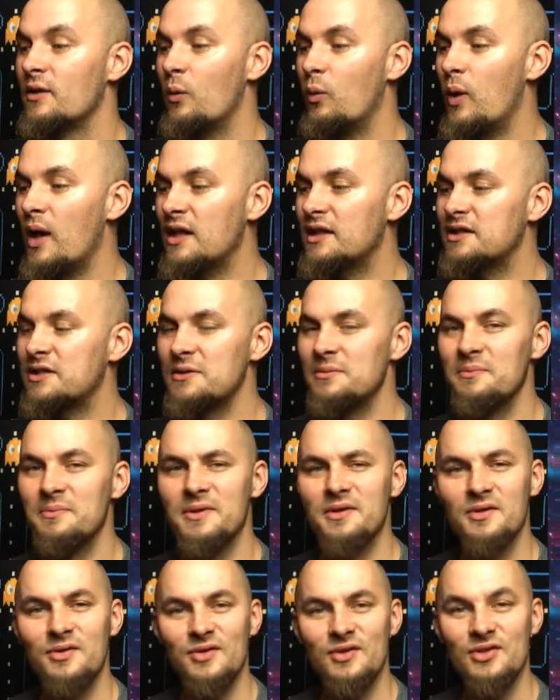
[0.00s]
Welcome
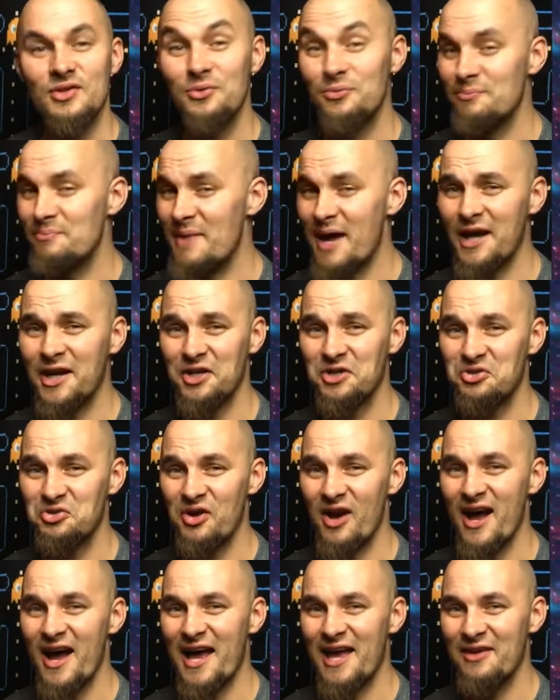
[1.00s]
to Mega
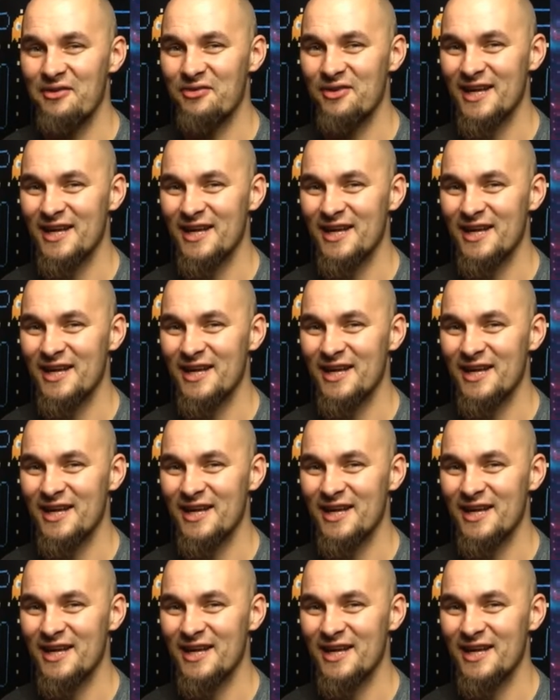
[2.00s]
Drive.